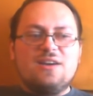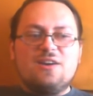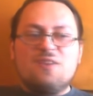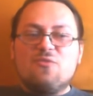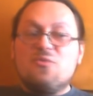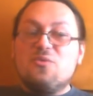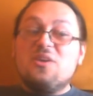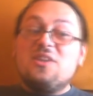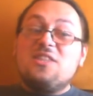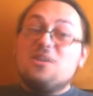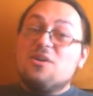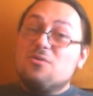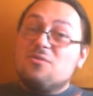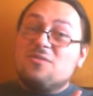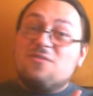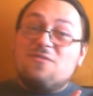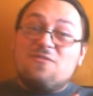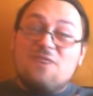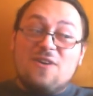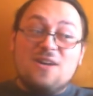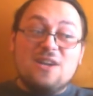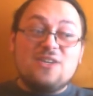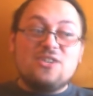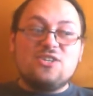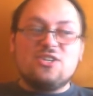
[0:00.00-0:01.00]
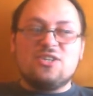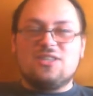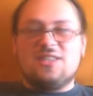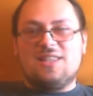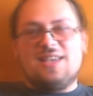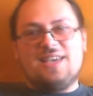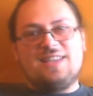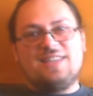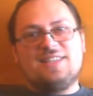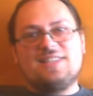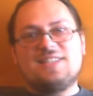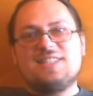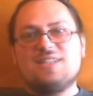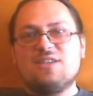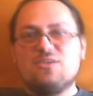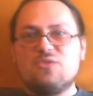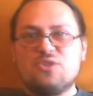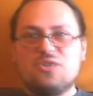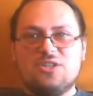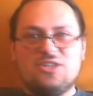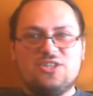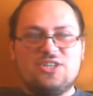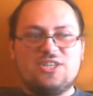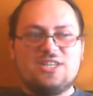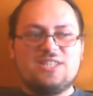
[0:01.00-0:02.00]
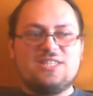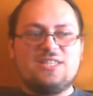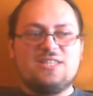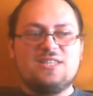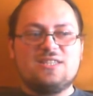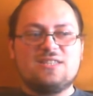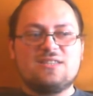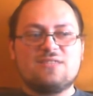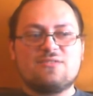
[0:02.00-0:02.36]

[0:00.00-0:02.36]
We don't function like the social justice